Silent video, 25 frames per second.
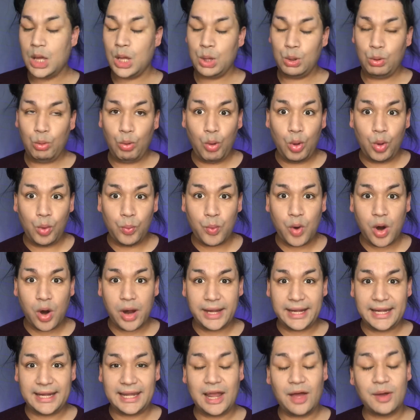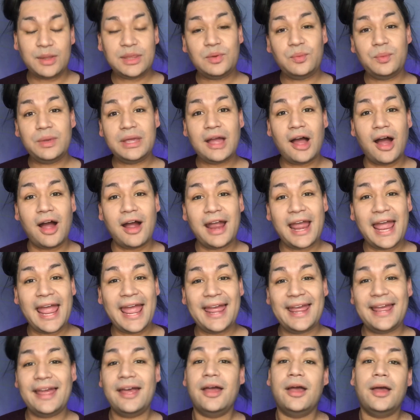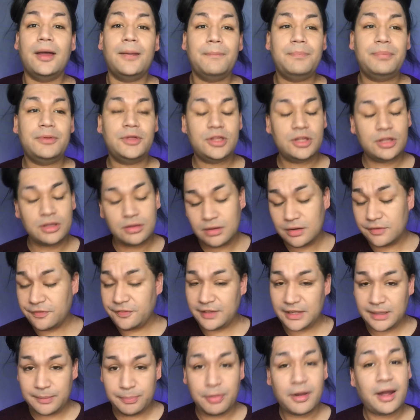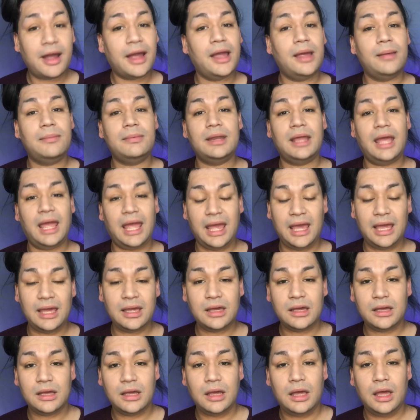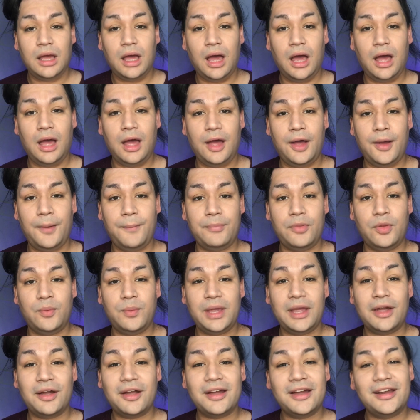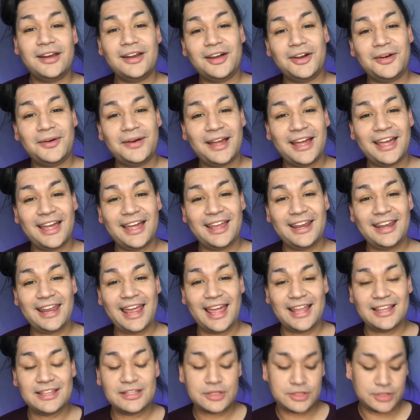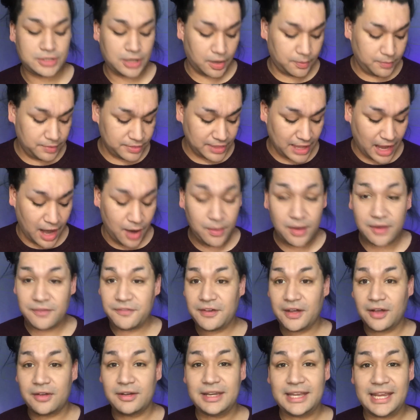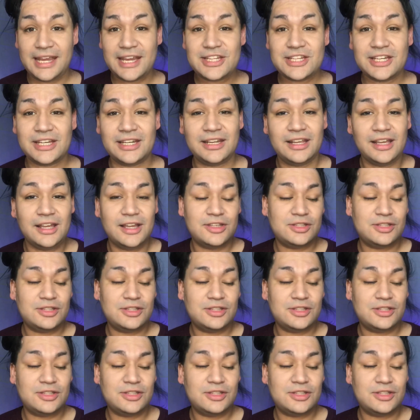Alrighty, now that we are a beautifully primed egg, we are going to go ahead and start with our foundation.